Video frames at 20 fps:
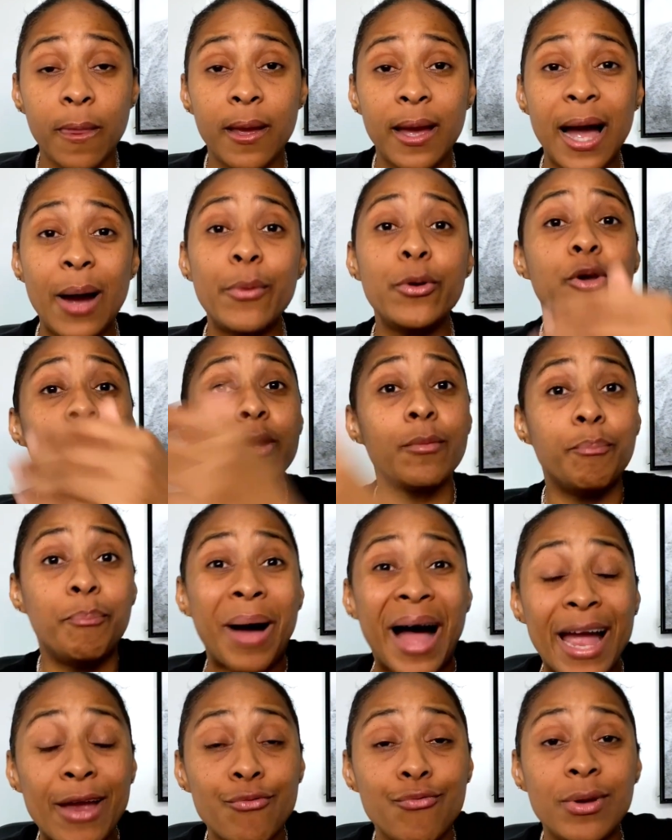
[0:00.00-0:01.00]
How are you going to
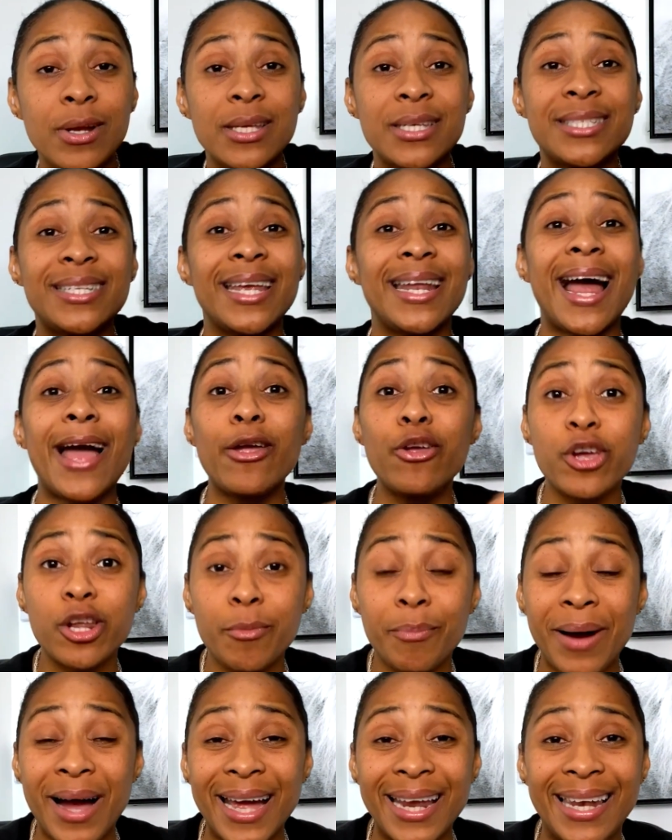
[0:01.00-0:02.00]
buy real estate? How are you going to
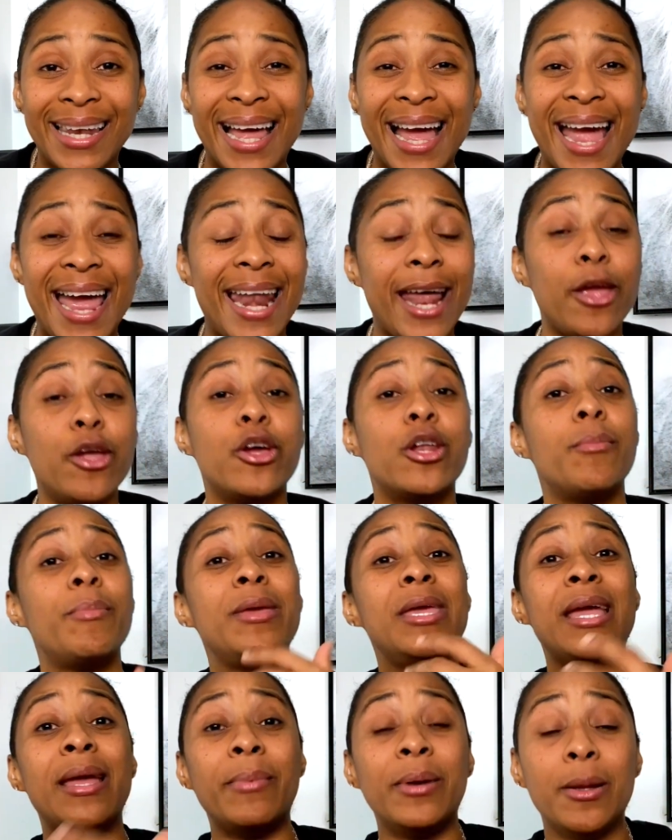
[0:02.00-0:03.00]
buy land? How are you going to
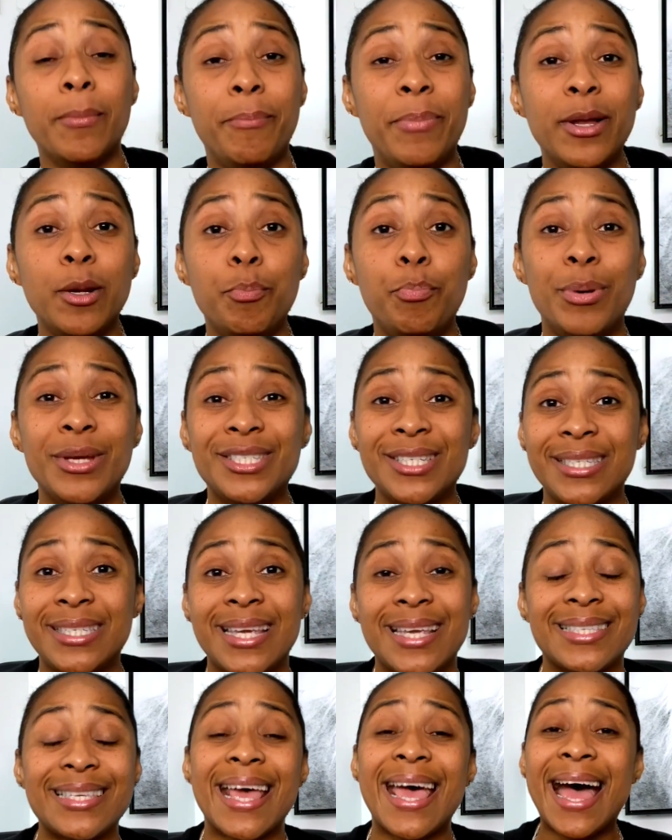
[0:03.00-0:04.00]
be able to build
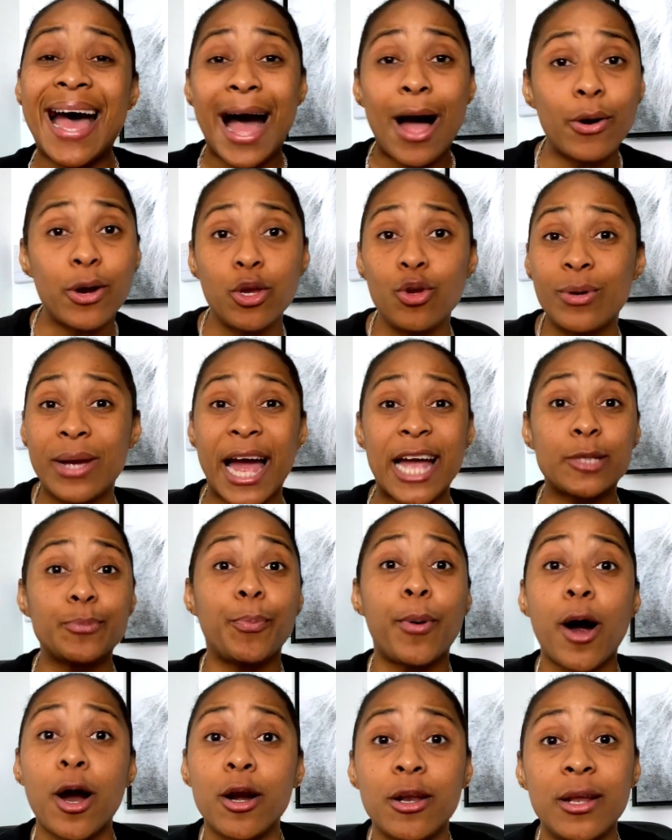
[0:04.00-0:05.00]
businesses? How can you guys
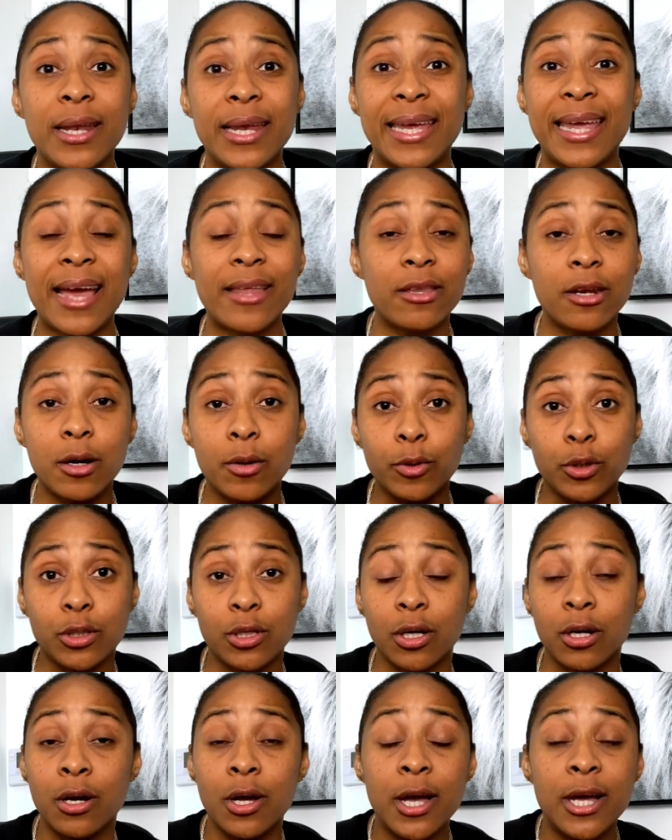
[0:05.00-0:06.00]
partner together to,
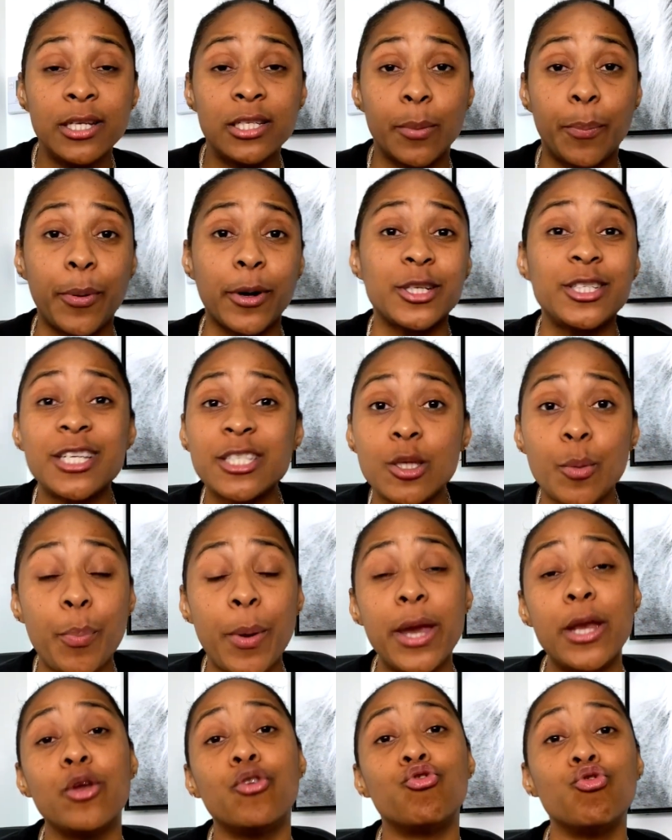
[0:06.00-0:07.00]
to, to
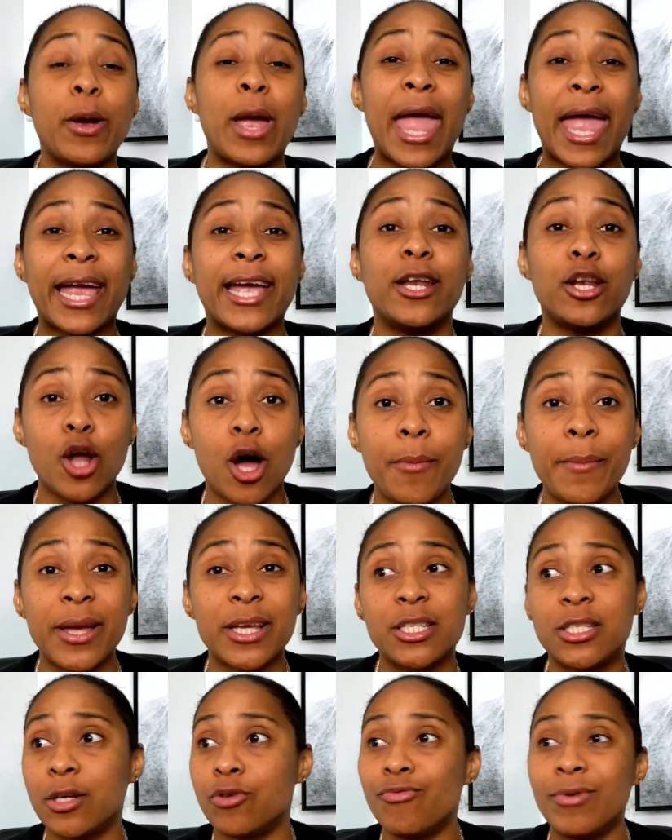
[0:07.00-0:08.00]
participate in group
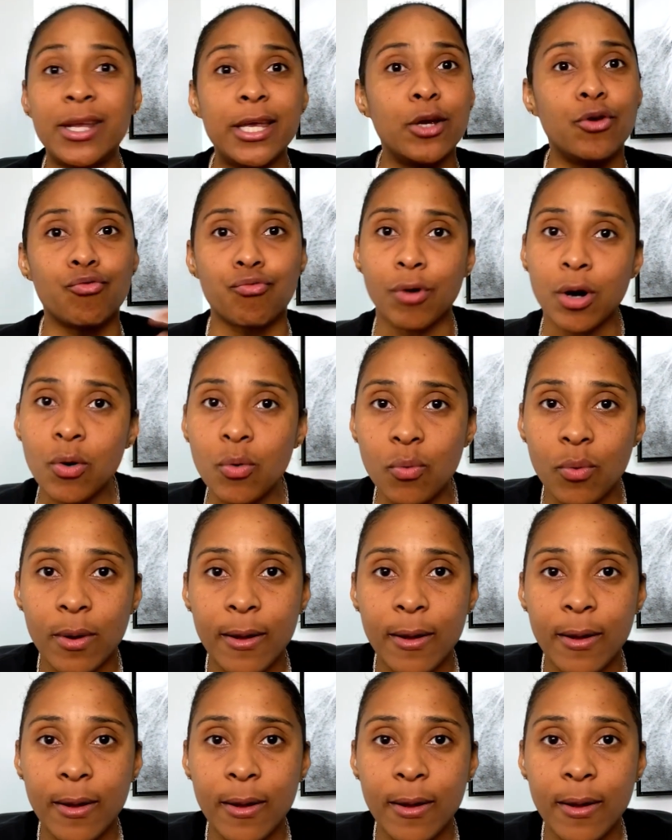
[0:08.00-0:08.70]
economics to really grow?